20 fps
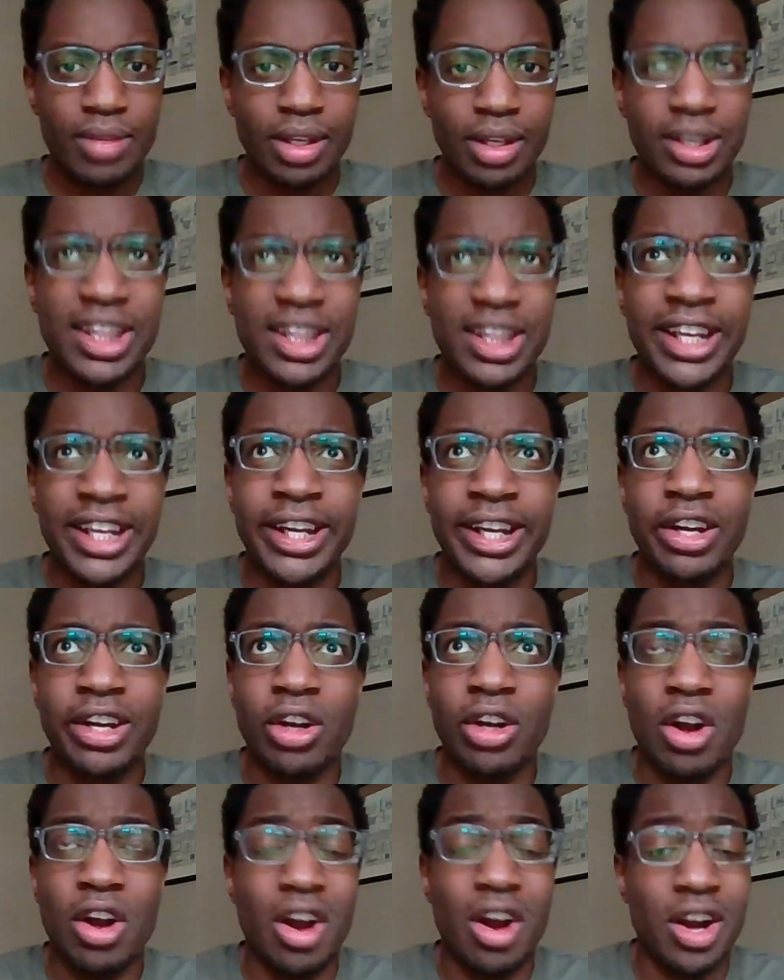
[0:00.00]

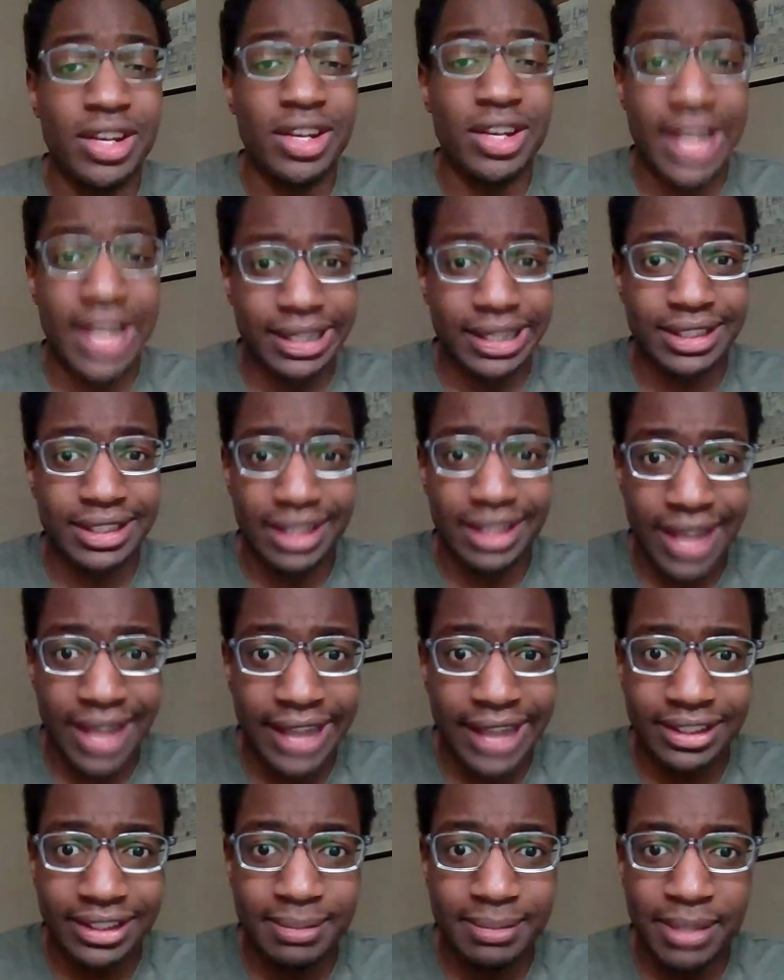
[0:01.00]
there are neck to
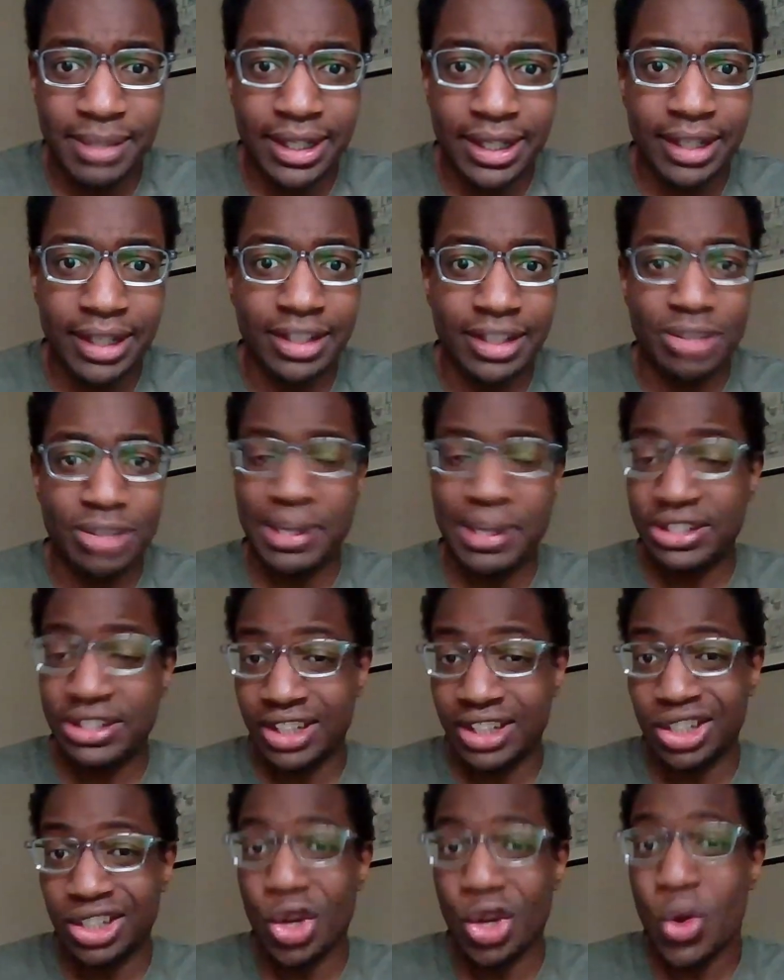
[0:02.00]
neck to me,
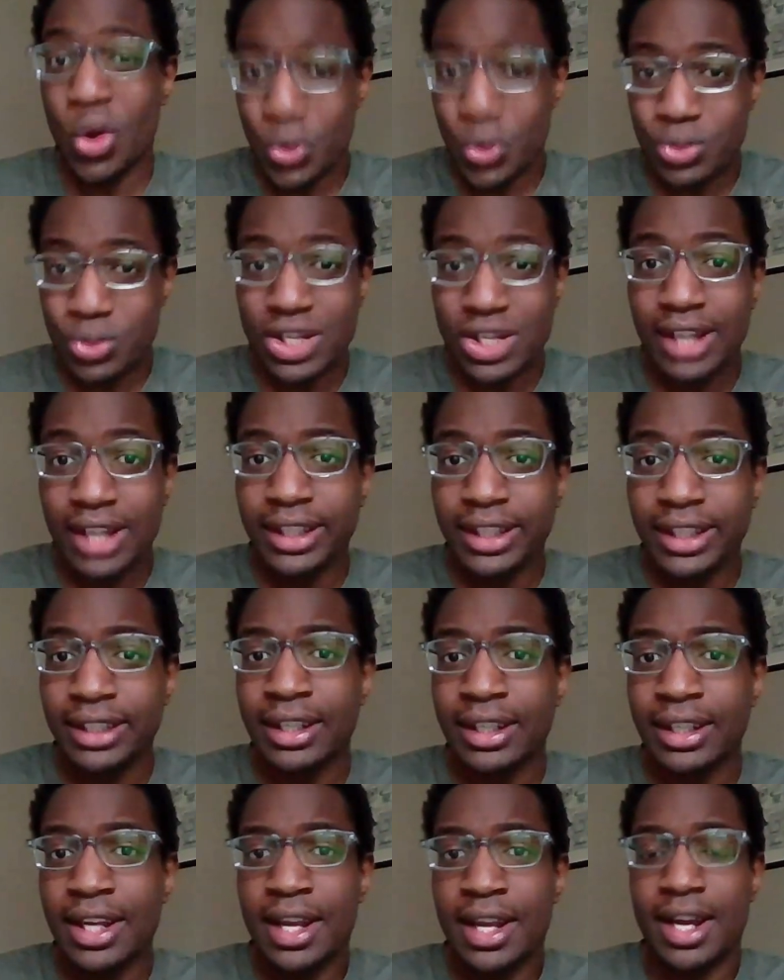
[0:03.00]
especially in wholesaling.